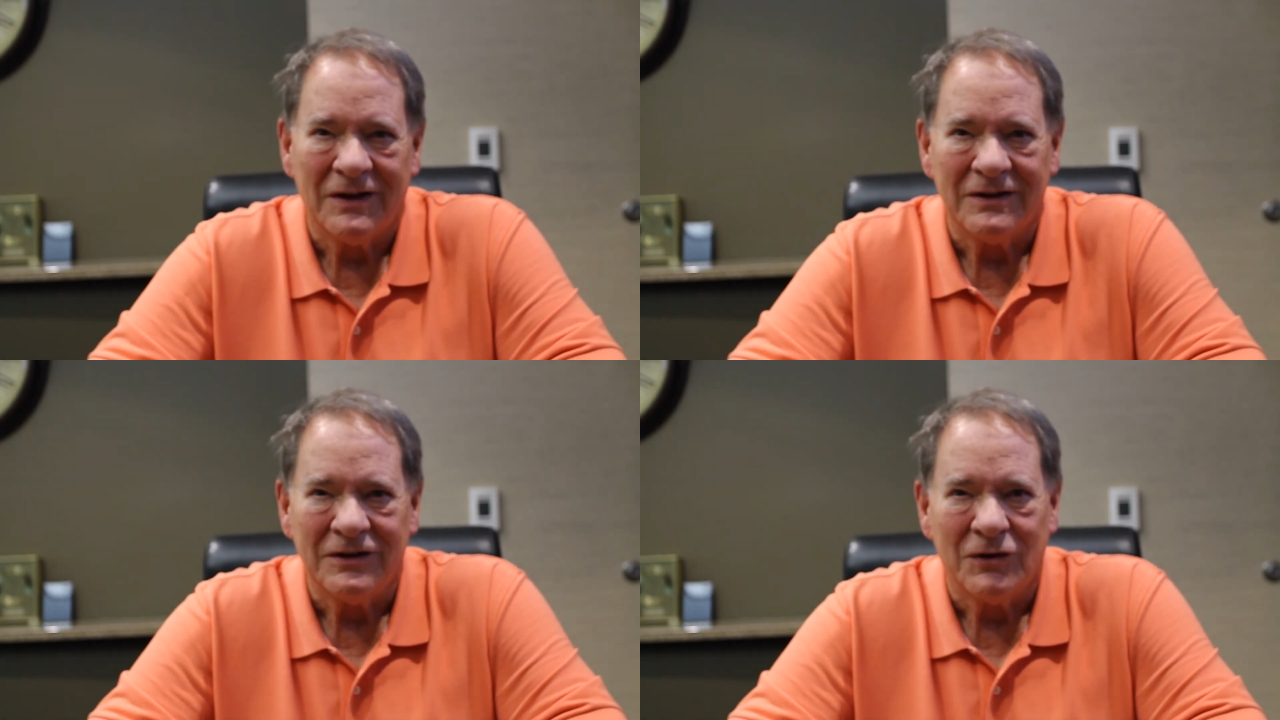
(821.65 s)

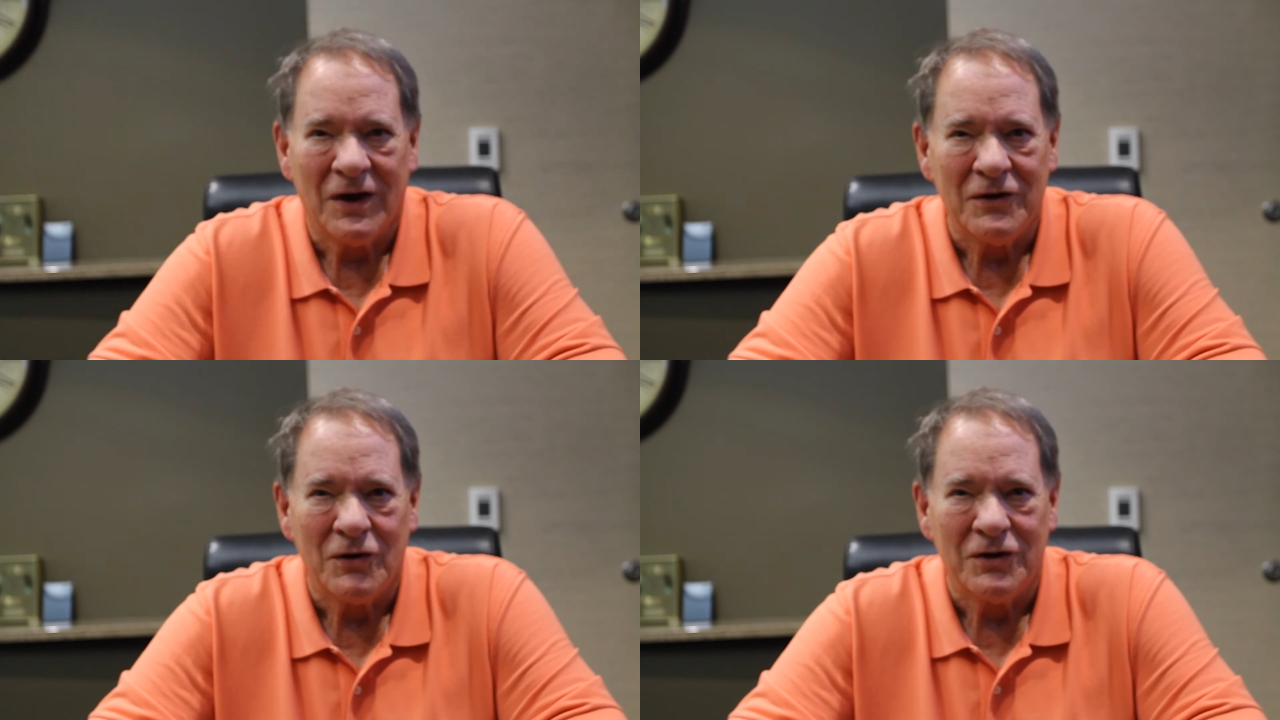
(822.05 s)
You know, I
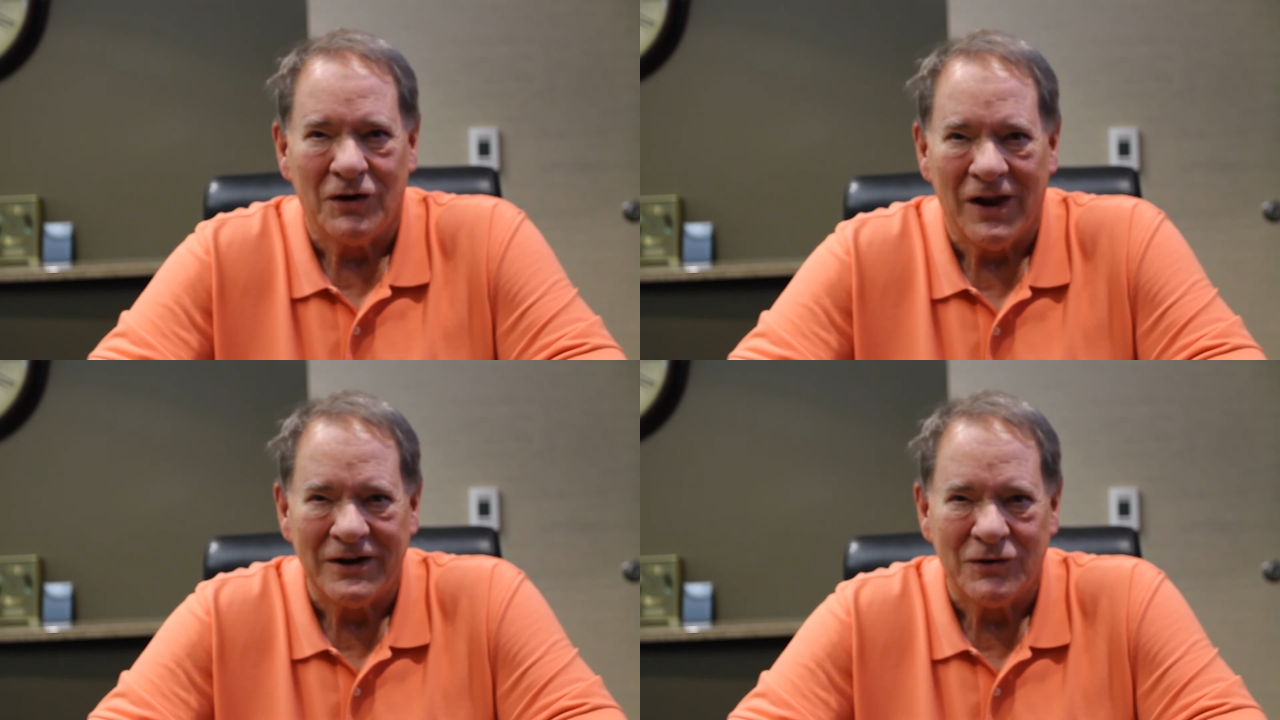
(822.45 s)
know you
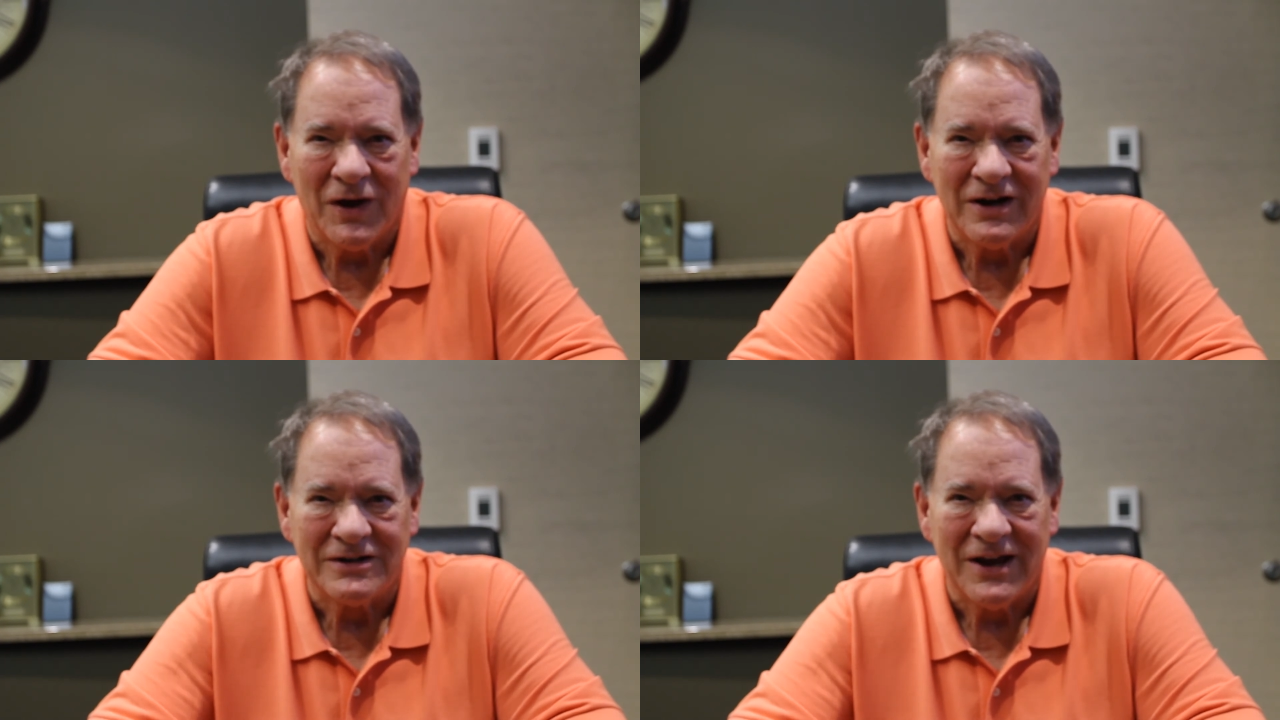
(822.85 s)
don't like to go
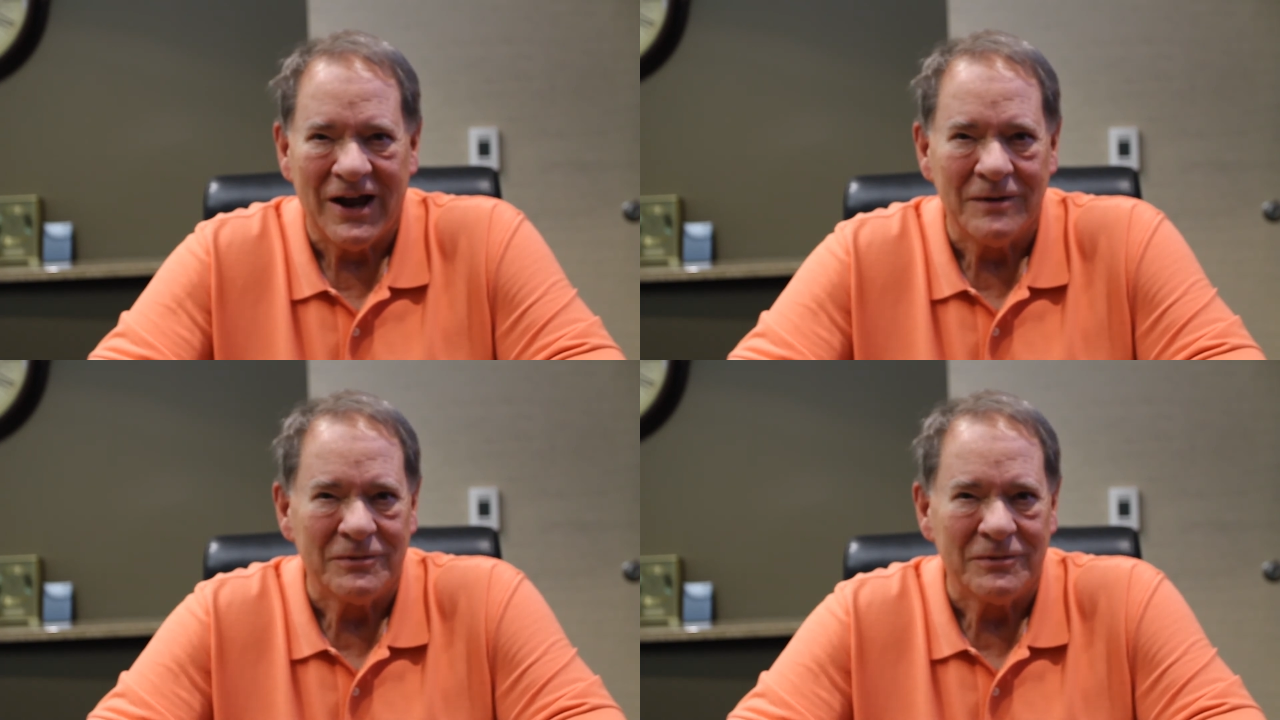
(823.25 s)
out of town,